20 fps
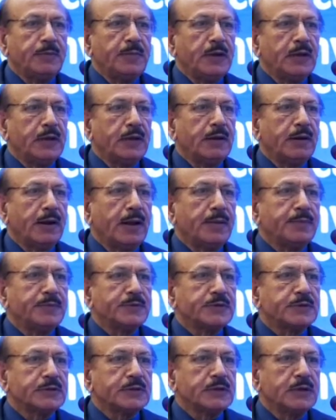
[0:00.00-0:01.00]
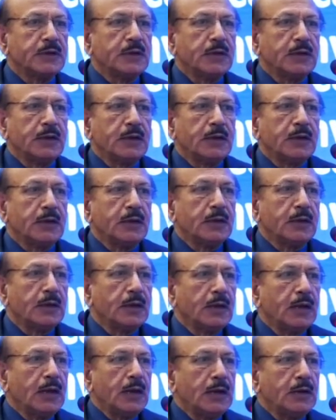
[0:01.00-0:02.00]
milligrams
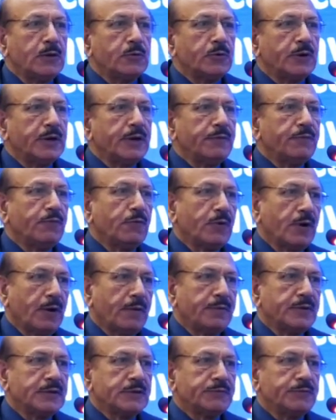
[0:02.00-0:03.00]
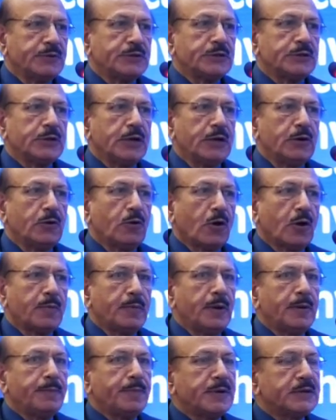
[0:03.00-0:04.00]
in 24 hours, which a
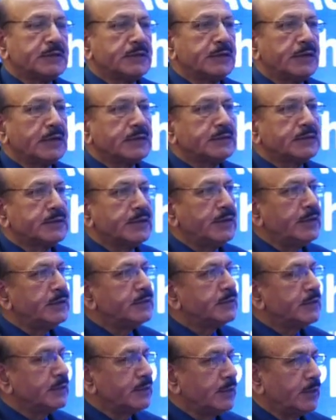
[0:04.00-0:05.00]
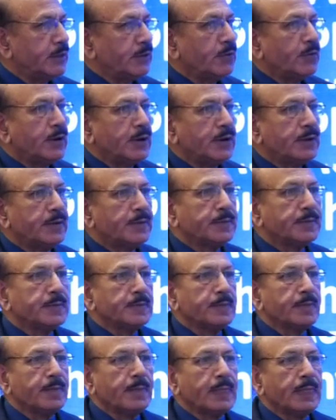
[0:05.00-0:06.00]
normal person excretes in the urine.
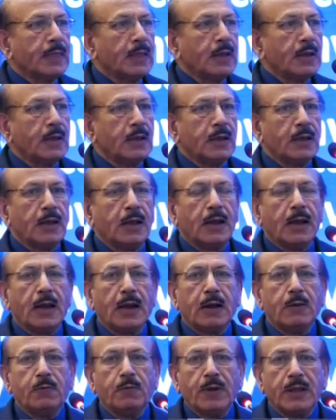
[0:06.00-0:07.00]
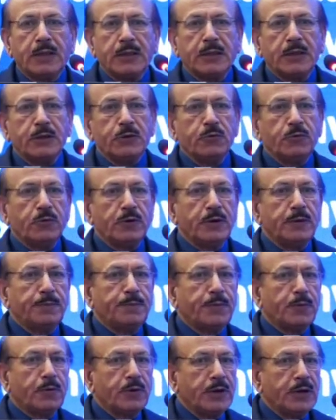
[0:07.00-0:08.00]
And when the urine
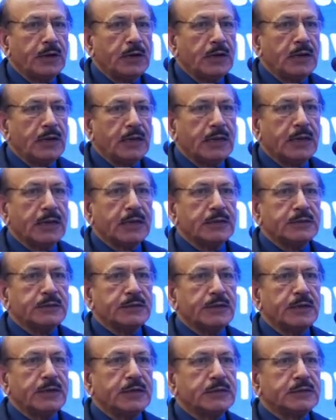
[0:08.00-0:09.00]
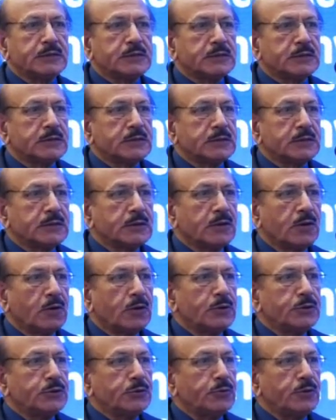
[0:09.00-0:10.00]
protein leakage is,
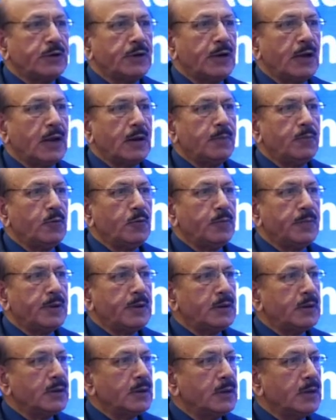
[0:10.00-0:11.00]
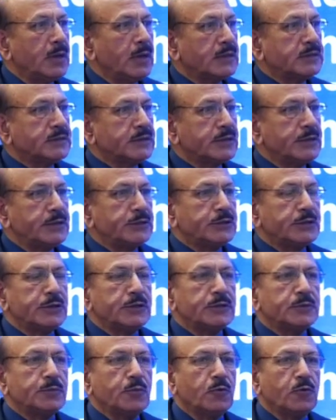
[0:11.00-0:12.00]
or urine albumin excretion
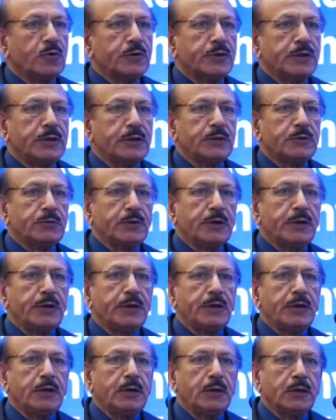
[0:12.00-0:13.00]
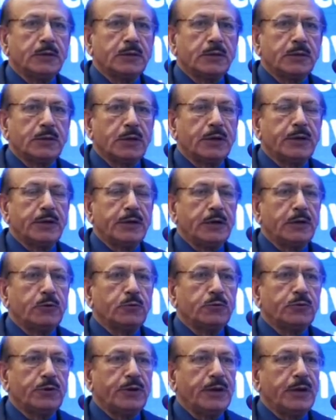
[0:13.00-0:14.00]
is more than 30
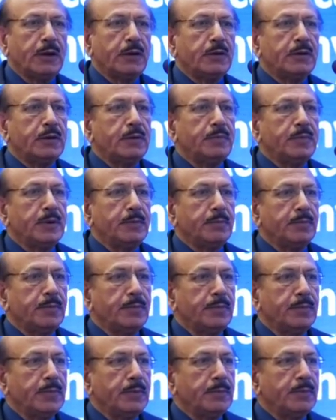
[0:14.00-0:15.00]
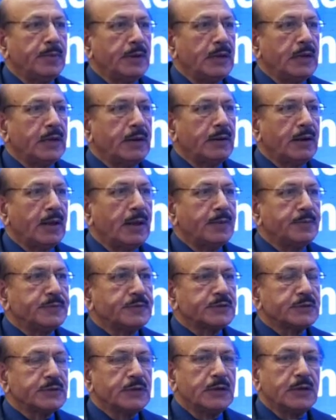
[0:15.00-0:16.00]
to 300
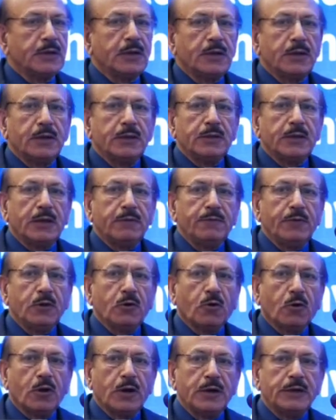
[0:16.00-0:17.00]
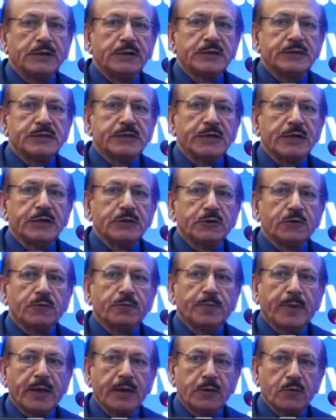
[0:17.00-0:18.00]
milligrams, then we call it the stage
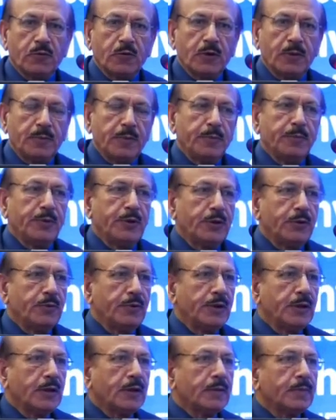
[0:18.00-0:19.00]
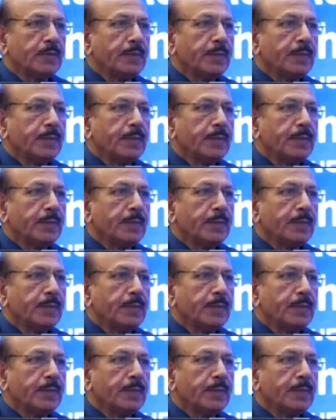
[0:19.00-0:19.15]
of microalbuminuria.